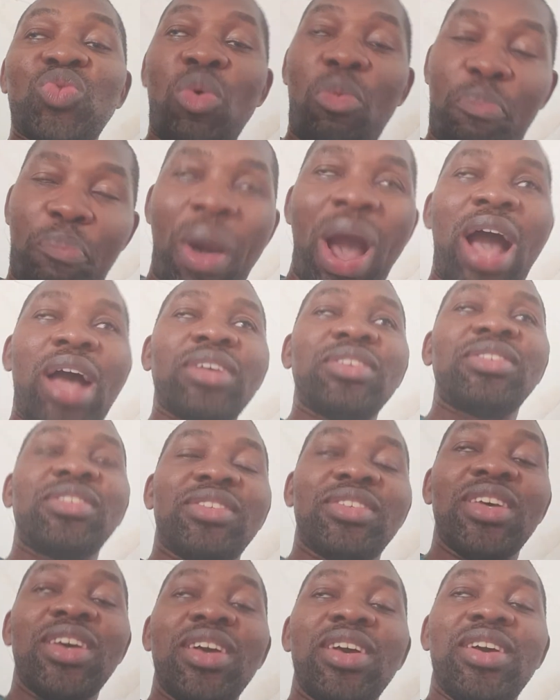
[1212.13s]

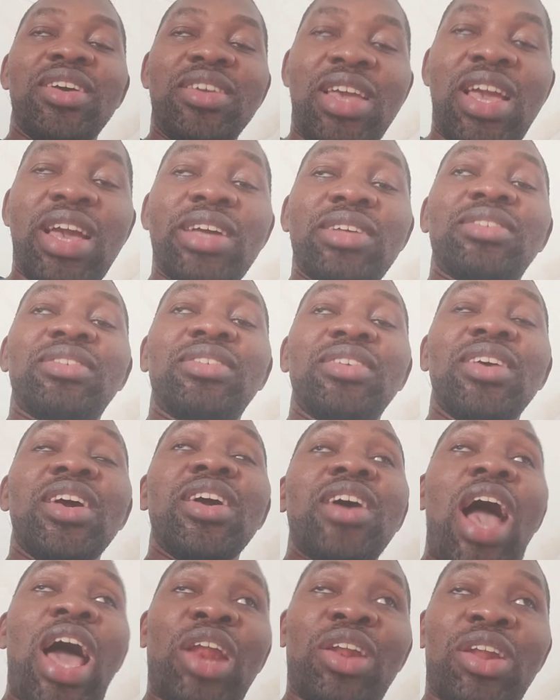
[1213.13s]
pass. Yes.
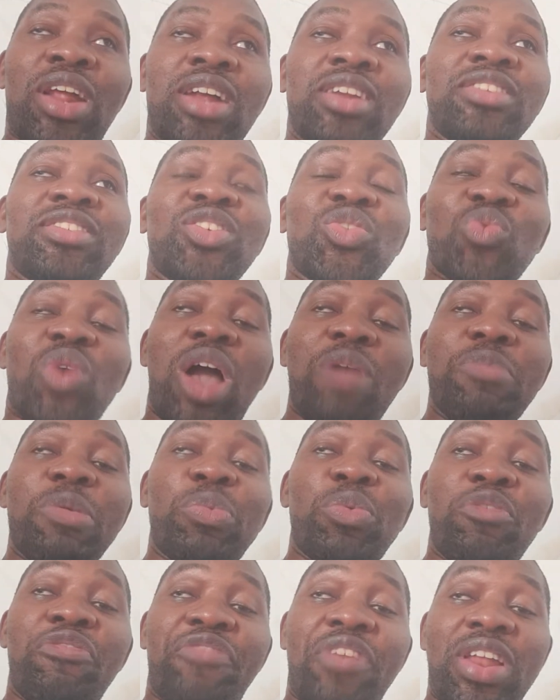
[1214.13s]
Another reason why
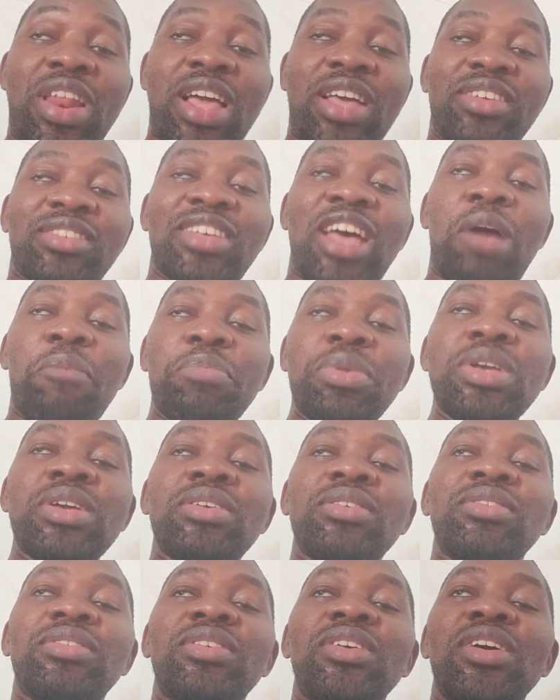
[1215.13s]
people fail exam
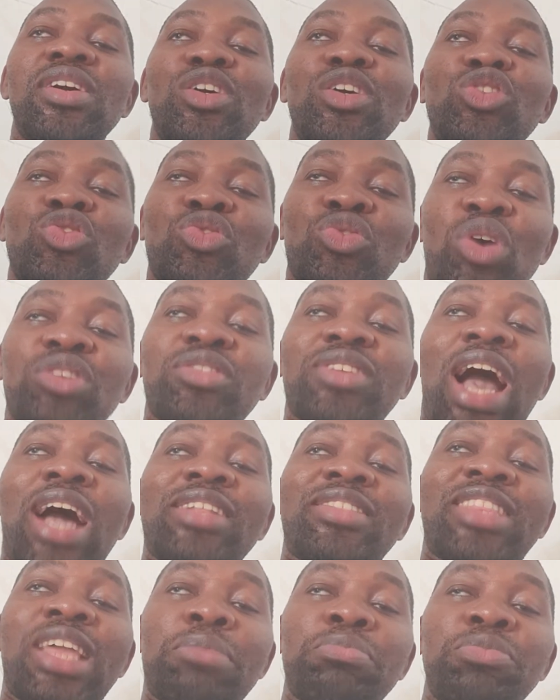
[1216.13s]
is not
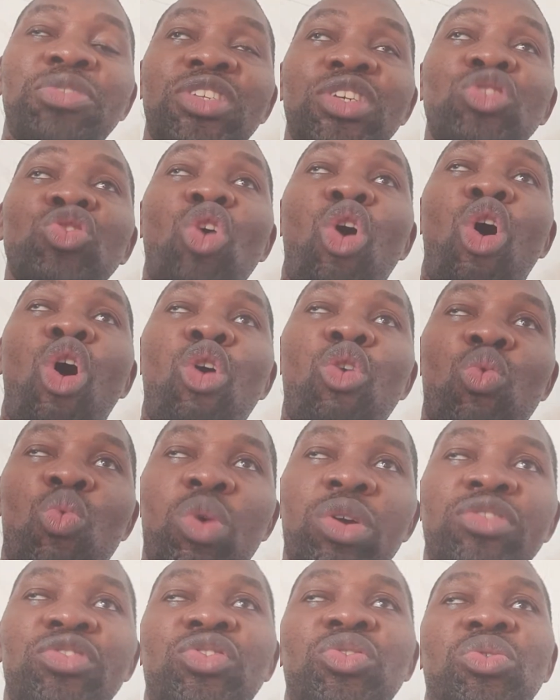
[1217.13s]
attempting all
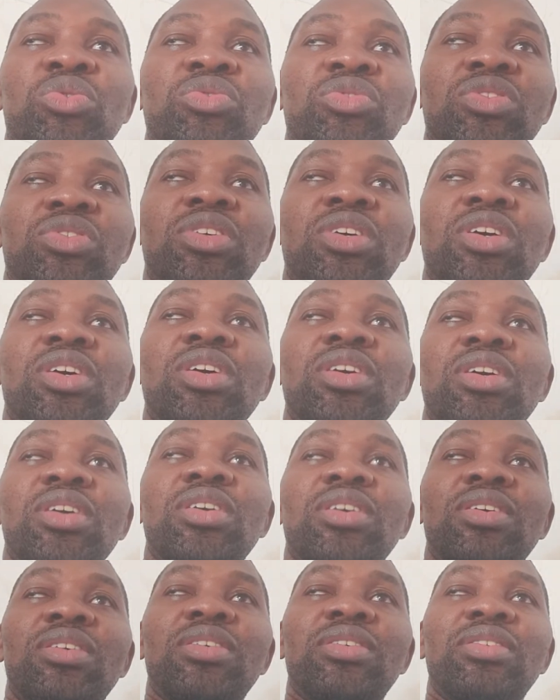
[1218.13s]
questions.
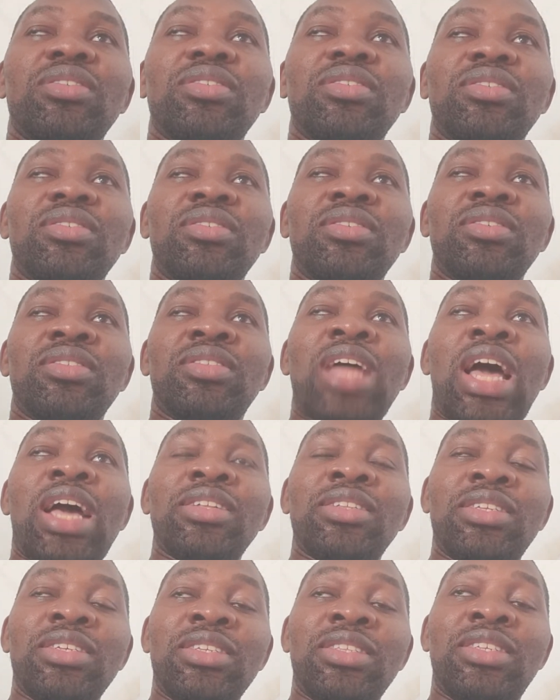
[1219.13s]

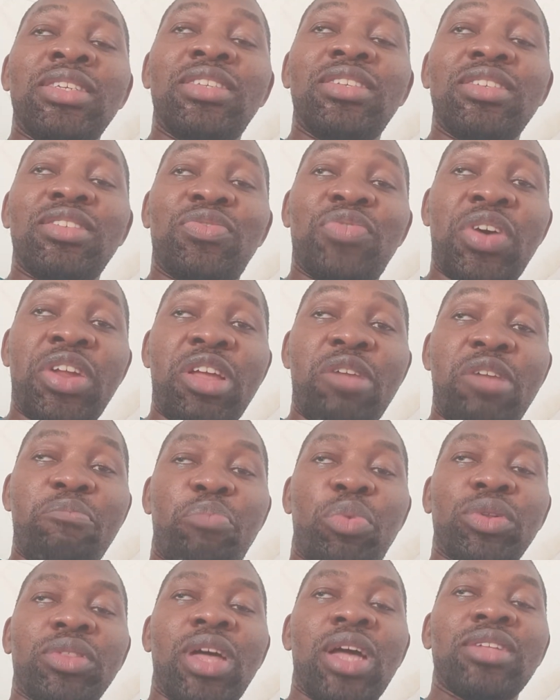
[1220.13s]
That this is very
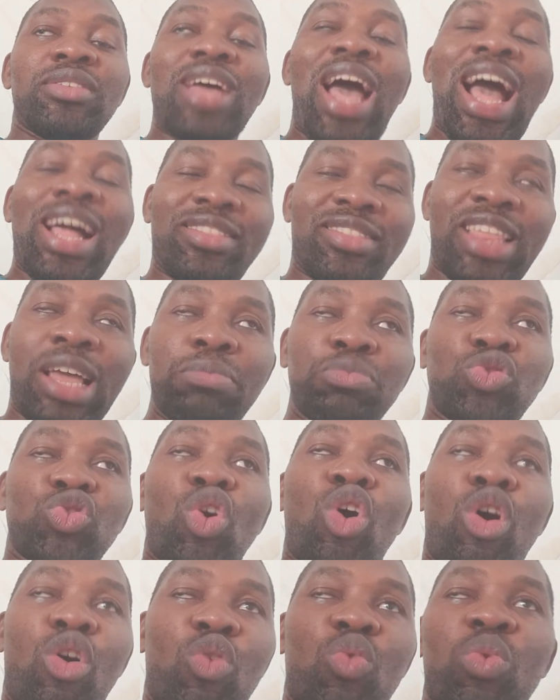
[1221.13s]
important. Attempt
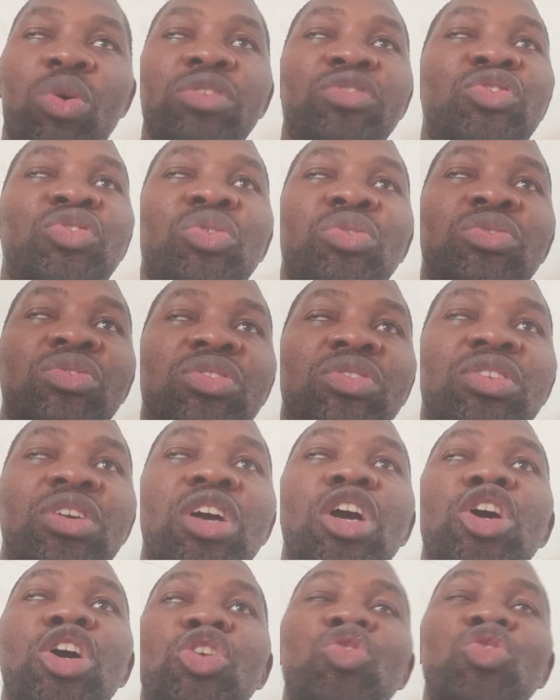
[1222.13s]
all questions.
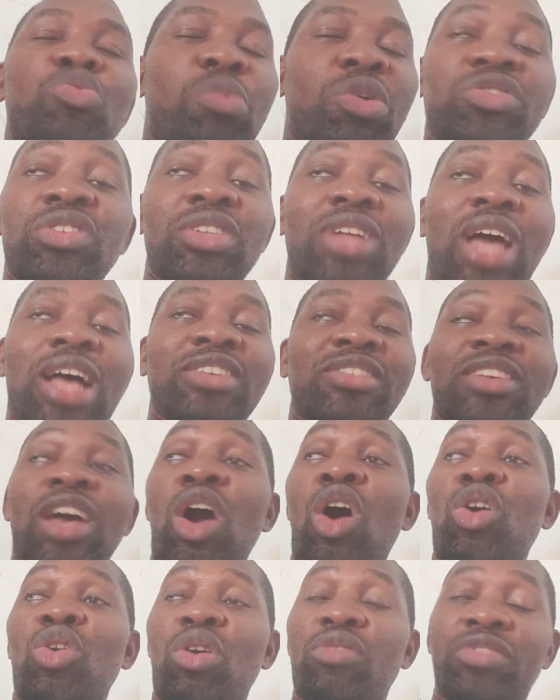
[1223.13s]
You mustn't answer
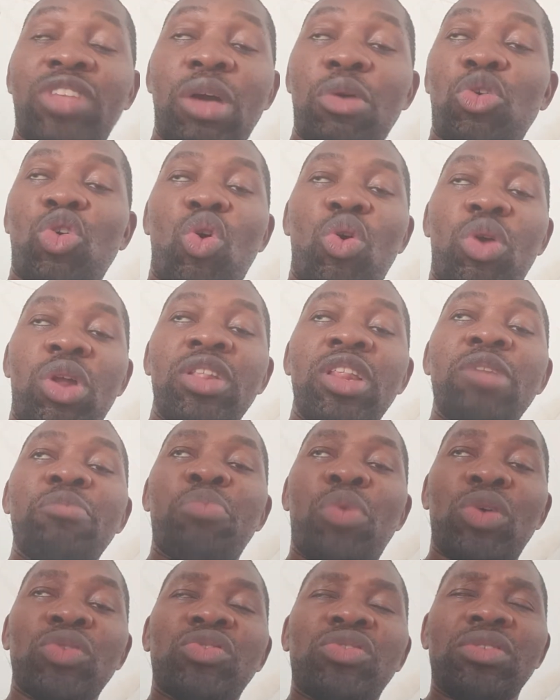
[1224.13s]
all of them correctly,
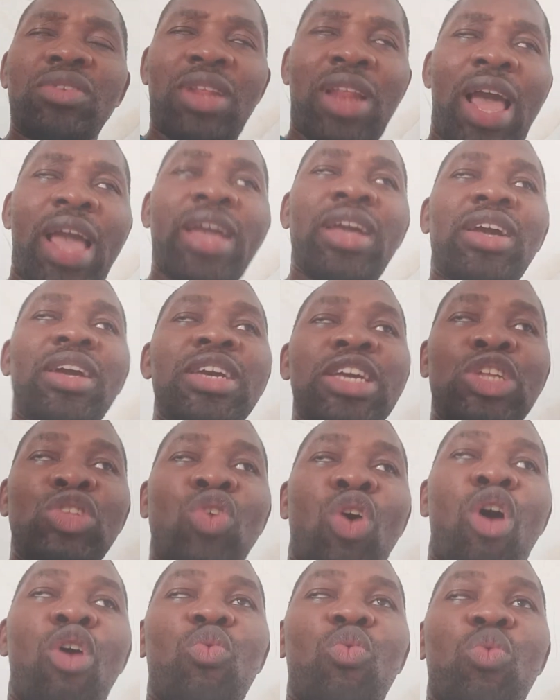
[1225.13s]
but like in
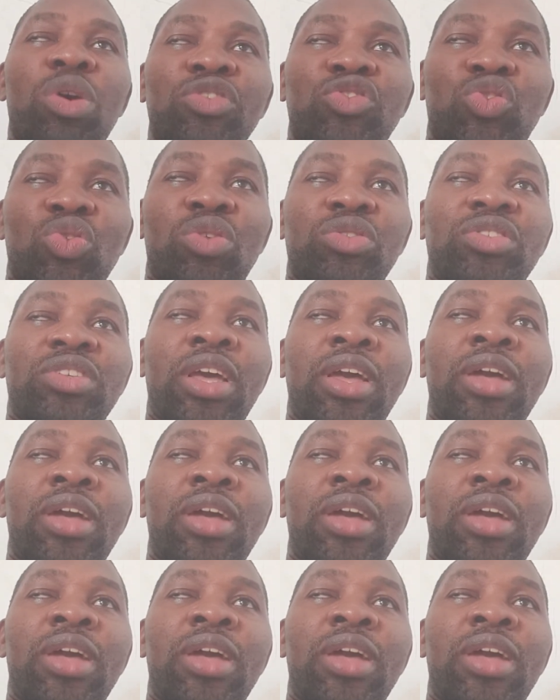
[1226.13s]
all questions,